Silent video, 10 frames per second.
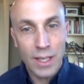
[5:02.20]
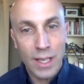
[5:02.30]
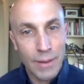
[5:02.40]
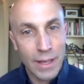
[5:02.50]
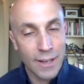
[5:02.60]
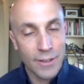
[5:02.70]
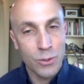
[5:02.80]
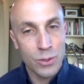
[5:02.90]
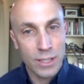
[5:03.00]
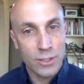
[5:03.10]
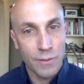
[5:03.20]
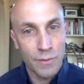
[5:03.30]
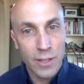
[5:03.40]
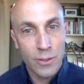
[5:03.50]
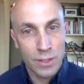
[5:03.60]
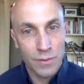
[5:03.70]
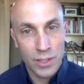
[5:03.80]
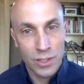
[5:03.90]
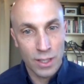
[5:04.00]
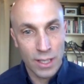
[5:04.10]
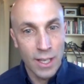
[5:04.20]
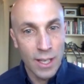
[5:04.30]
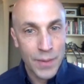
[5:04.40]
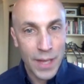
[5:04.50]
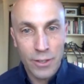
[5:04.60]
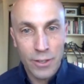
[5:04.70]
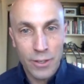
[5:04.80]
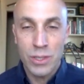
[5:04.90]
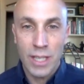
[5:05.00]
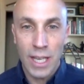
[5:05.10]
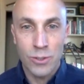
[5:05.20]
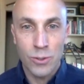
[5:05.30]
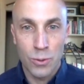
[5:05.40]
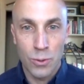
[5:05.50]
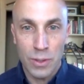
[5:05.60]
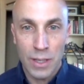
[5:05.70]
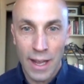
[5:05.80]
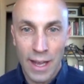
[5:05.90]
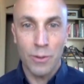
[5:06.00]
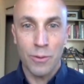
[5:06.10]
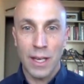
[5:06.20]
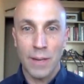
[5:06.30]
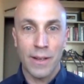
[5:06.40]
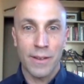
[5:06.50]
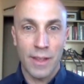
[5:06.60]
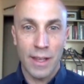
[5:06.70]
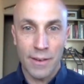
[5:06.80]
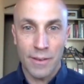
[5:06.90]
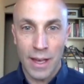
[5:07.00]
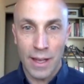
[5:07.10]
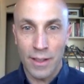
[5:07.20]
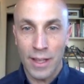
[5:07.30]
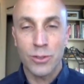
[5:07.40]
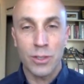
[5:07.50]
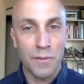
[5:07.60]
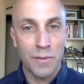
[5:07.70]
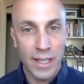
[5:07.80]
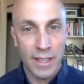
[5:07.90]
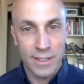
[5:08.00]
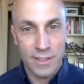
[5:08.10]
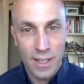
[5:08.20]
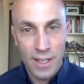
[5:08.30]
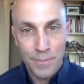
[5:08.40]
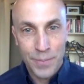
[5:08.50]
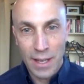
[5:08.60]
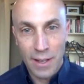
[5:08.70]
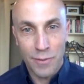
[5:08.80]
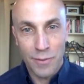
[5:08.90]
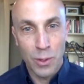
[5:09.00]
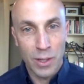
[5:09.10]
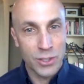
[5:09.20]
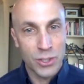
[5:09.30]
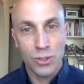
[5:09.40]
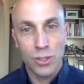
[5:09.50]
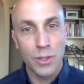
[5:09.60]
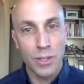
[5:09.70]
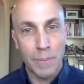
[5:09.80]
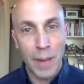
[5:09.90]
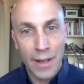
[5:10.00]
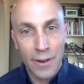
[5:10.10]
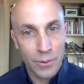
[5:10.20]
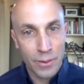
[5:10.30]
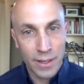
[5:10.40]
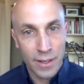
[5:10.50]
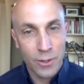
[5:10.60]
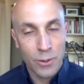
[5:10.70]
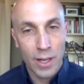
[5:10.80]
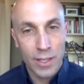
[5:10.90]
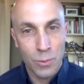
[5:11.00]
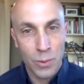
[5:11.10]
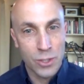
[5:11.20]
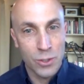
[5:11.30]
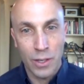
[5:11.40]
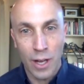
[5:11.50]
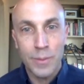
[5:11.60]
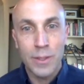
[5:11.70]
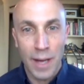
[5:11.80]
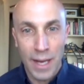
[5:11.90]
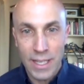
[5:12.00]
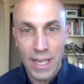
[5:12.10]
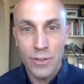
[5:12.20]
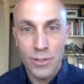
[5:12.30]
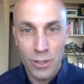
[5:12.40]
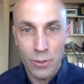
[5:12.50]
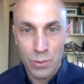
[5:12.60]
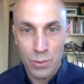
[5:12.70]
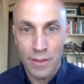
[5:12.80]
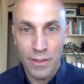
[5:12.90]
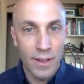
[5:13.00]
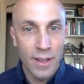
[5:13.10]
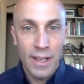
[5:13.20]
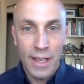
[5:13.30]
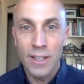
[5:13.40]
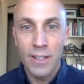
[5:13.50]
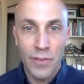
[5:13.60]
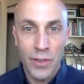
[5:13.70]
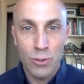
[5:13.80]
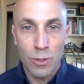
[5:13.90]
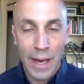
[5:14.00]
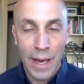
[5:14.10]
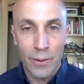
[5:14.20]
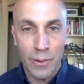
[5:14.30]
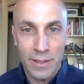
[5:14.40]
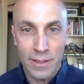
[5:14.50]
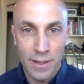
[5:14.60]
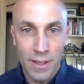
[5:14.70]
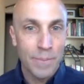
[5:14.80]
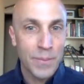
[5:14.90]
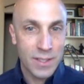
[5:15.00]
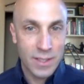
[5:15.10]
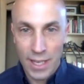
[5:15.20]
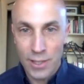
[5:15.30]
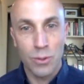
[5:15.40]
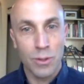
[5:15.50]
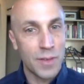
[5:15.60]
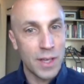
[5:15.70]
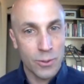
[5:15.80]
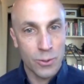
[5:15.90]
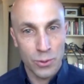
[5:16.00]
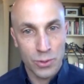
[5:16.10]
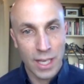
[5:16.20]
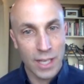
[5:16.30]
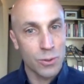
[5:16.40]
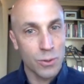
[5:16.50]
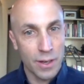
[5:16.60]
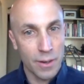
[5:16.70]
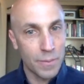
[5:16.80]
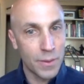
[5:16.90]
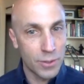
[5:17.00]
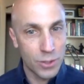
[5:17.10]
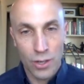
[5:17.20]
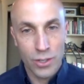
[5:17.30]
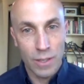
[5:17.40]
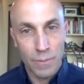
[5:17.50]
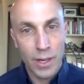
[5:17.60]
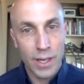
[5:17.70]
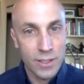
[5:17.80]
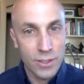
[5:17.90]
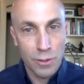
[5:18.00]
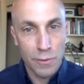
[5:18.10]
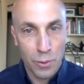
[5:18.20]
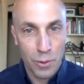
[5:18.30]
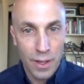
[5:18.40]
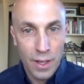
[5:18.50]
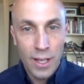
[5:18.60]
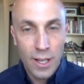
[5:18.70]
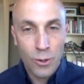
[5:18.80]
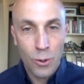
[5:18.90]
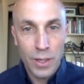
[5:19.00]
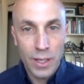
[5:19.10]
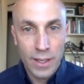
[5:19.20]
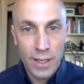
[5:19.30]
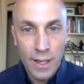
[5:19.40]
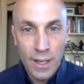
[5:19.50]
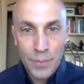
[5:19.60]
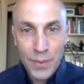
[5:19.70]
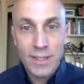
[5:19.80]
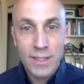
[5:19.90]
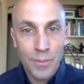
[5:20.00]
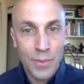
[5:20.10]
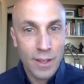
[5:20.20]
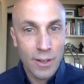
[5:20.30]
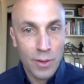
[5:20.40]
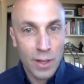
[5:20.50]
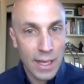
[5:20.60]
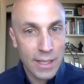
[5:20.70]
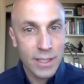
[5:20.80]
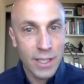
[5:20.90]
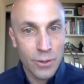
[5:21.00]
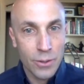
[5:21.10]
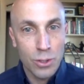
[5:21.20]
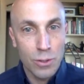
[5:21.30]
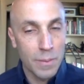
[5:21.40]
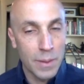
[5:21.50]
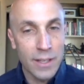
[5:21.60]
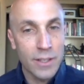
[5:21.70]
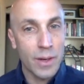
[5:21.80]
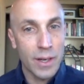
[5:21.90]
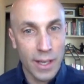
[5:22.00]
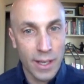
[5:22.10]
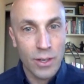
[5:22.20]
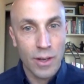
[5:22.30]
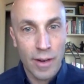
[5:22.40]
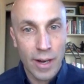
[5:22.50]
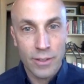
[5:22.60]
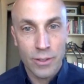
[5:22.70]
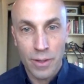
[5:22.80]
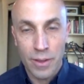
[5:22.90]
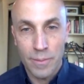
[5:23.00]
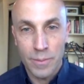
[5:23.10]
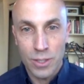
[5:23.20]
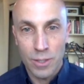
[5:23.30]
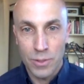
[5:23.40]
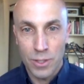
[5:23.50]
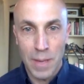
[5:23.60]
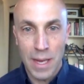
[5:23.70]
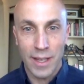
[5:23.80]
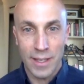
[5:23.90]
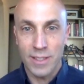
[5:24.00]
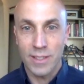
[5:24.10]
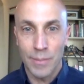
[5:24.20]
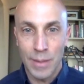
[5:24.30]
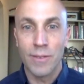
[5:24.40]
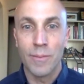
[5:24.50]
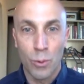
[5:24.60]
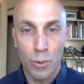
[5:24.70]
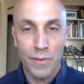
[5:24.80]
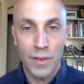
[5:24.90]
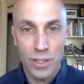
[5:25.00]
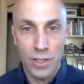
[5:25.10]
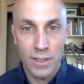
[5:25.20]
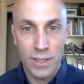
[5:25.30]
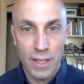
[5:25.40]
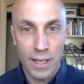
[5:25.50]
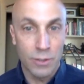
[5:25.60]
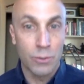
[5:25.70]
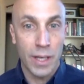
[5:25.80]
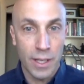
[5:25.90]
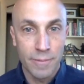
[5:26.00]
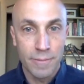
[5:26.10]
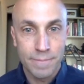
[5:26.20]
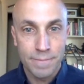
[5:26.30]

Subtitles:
And thinking about how to use electric vehicles efficiently, how do you think about that electric fleet as, if you will, a distributed battery across which you can optimize energy use rather than individual batteries, and schedule the vehicles, schedule their charging breaks and so forth accordingly. That's something that over the last year or two we've been integrating into our algorithms to make that system even more efficient and green.